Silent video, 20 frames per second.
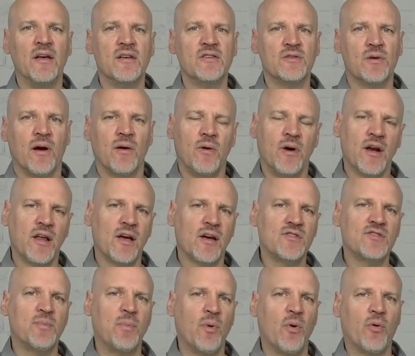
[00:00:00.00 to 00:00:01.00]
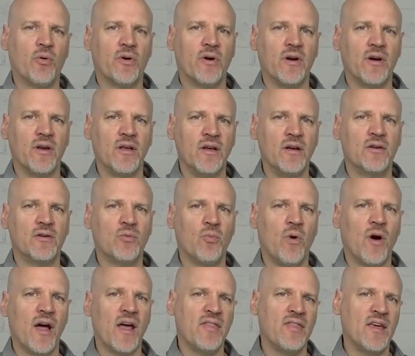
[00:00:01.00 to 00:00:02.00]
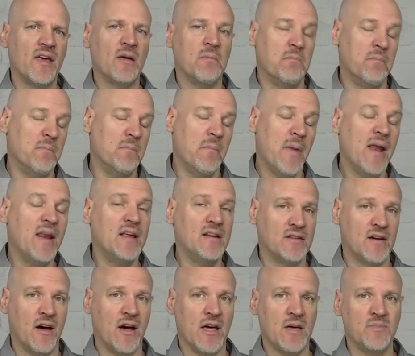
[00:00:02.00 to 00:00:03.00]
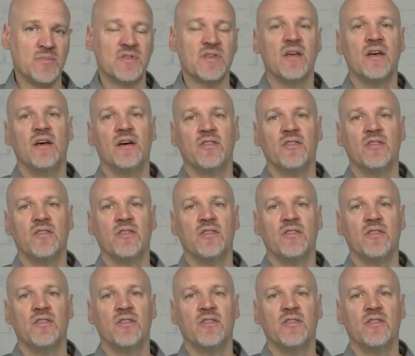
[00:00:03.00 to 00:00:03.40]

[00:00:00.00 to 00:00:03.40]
So I want to explore and hear why I think many times